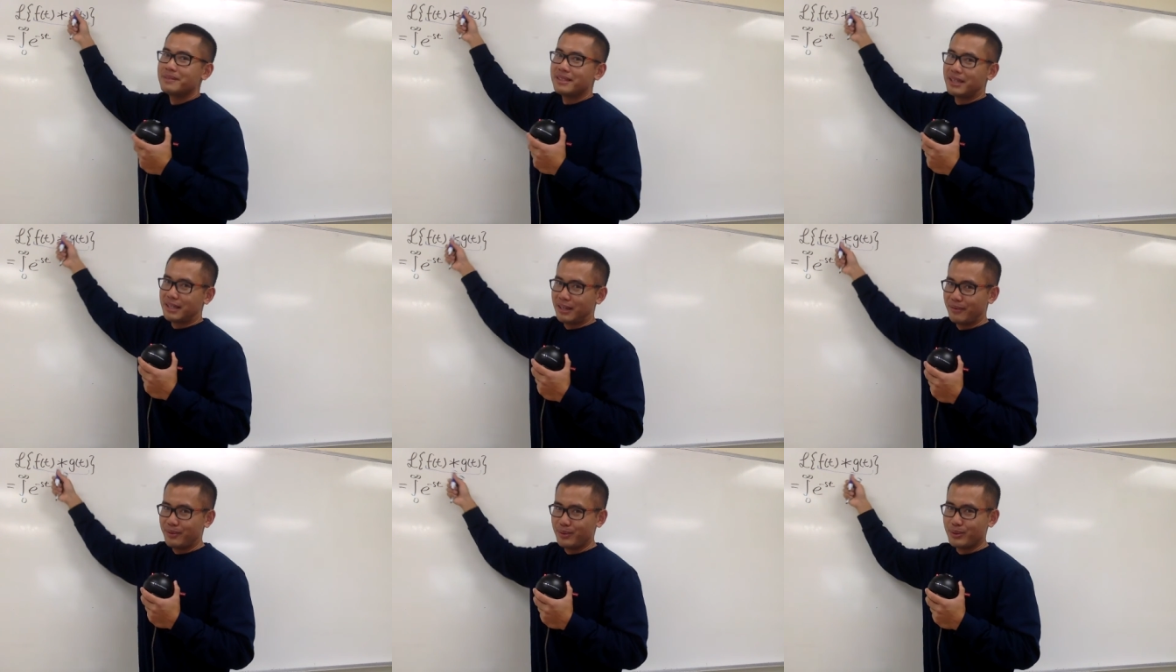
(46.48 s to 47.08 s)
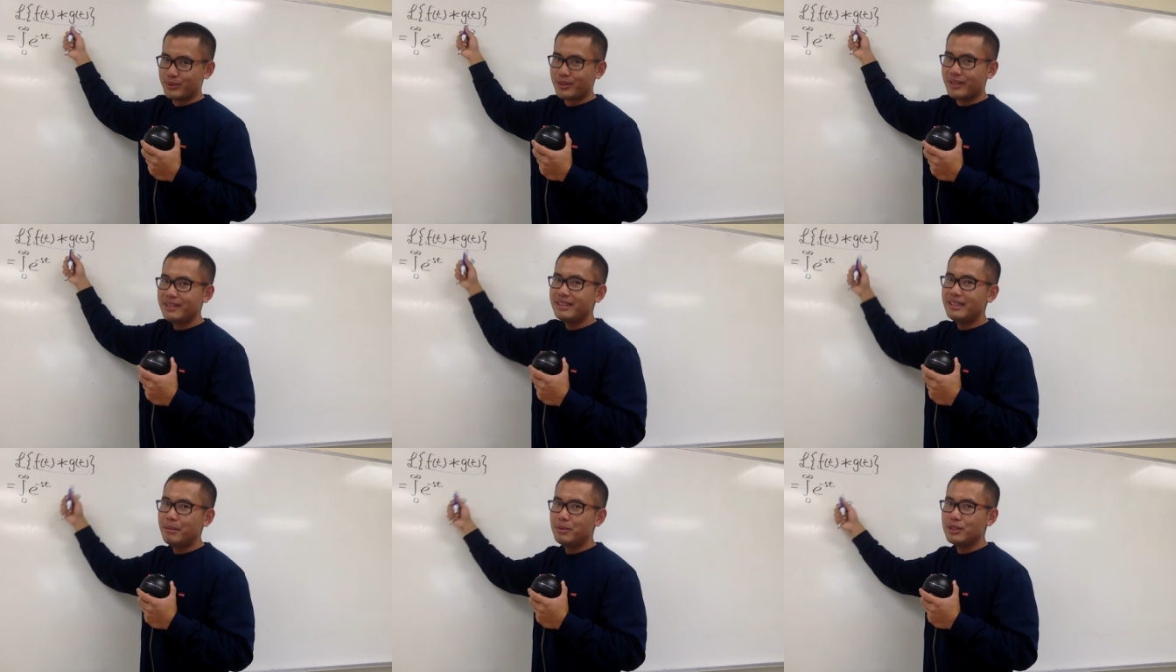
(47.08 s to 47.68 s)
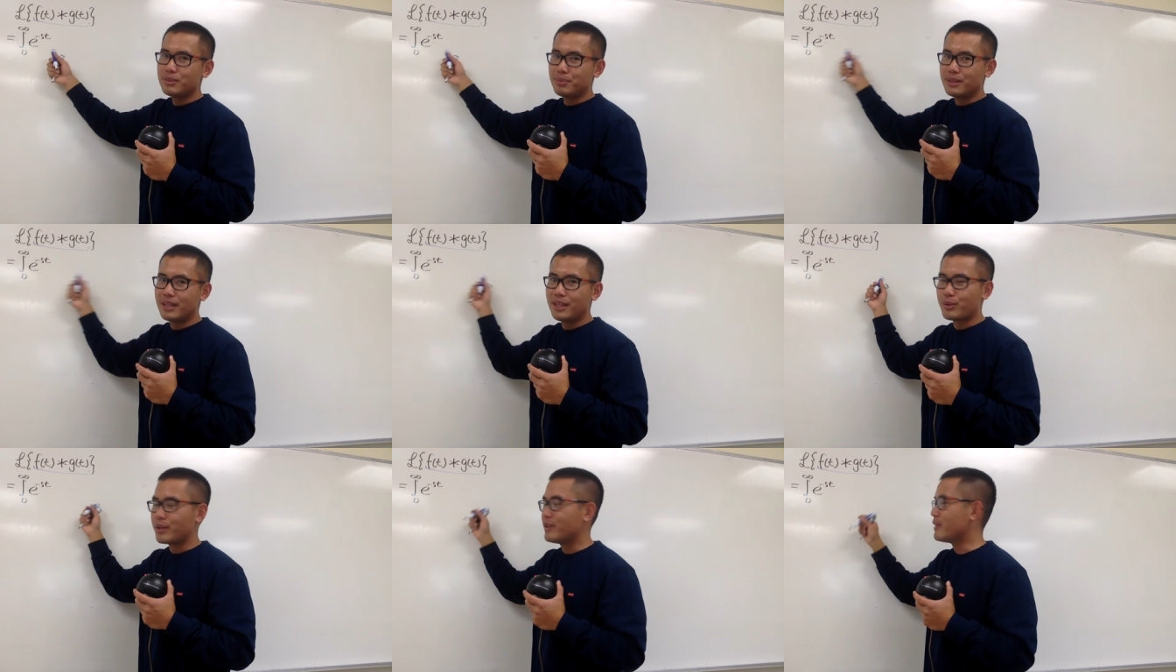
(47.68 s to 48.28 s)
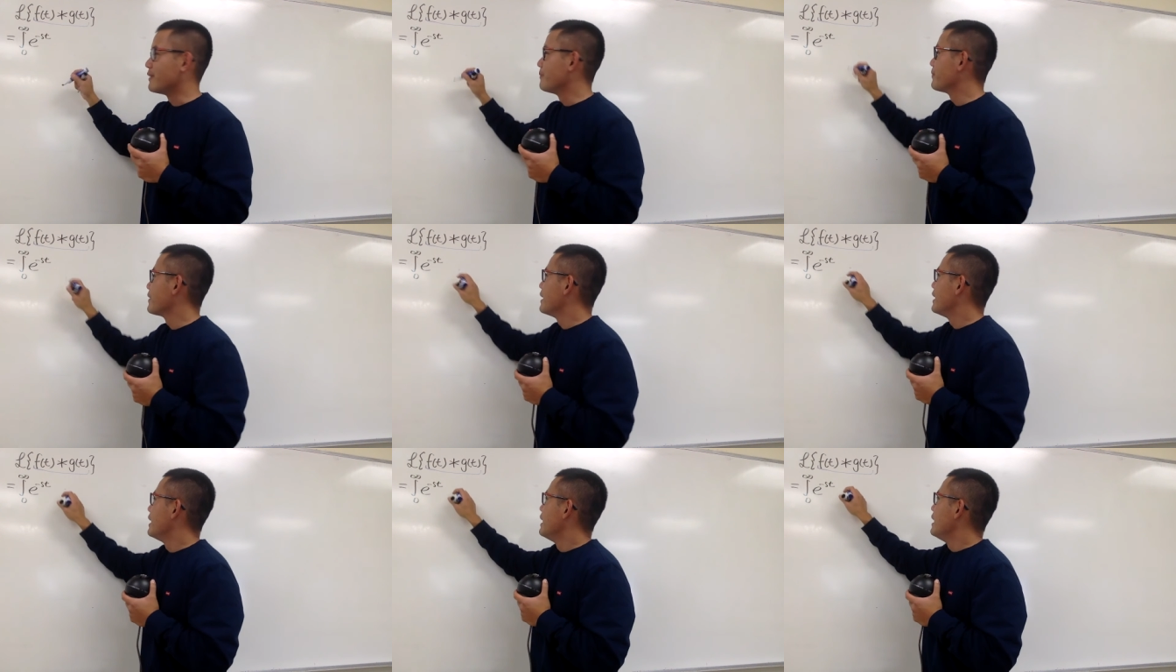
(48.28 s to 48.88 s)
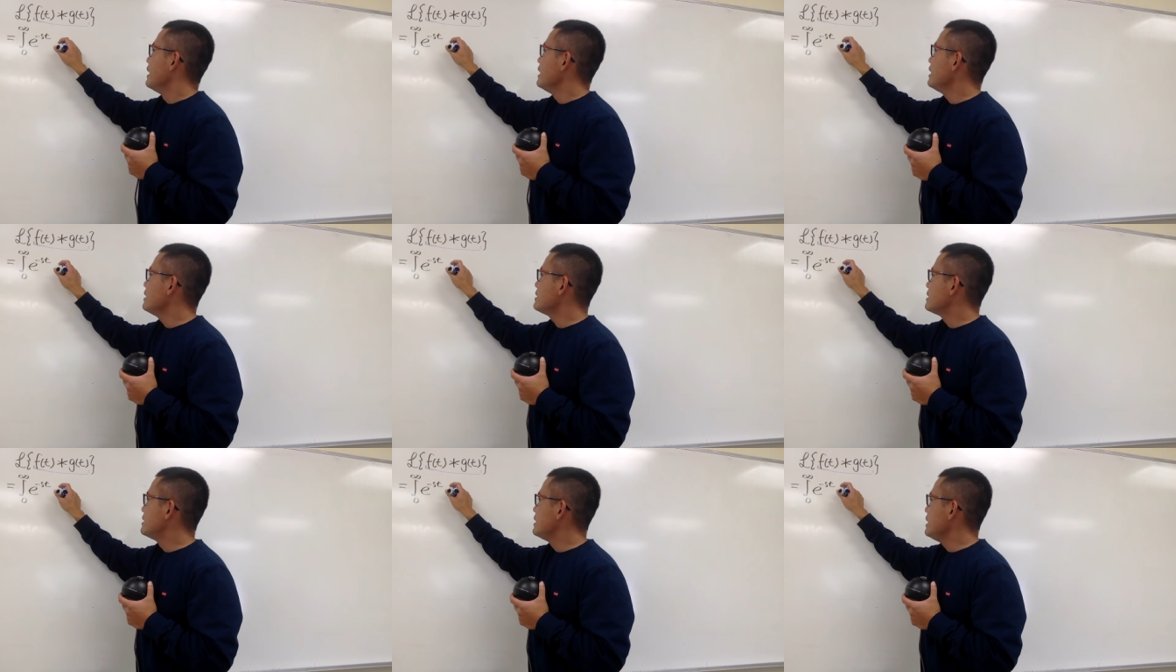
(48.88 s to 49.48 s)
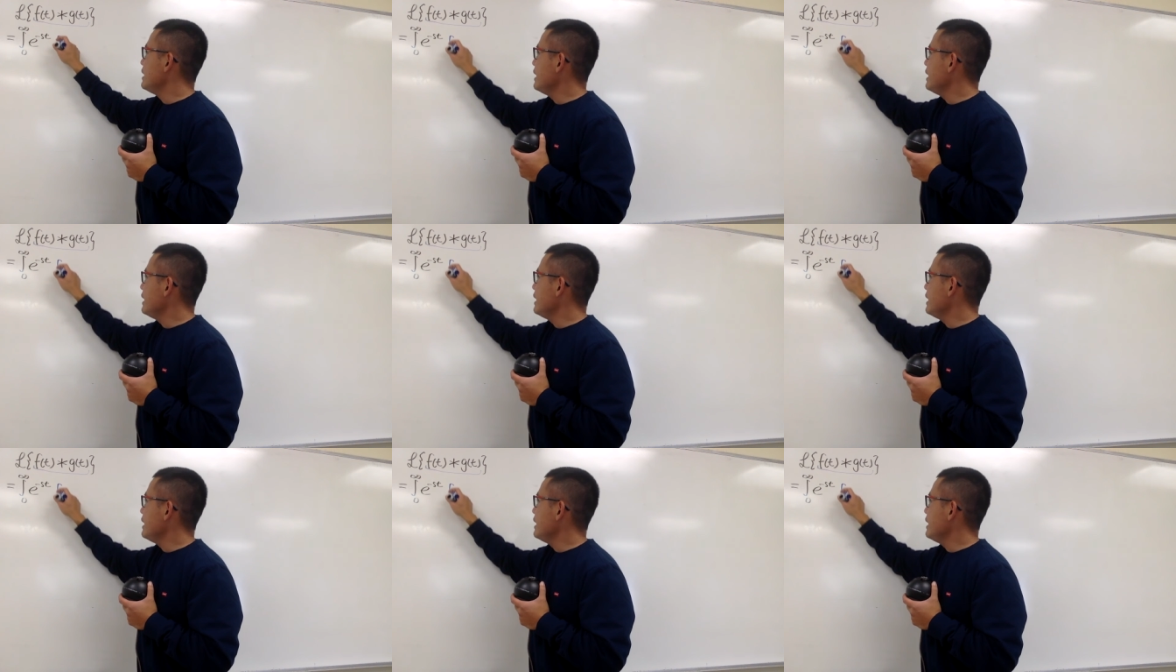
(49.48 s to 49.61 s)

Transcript: the convolution, let me just put that down right here. It's the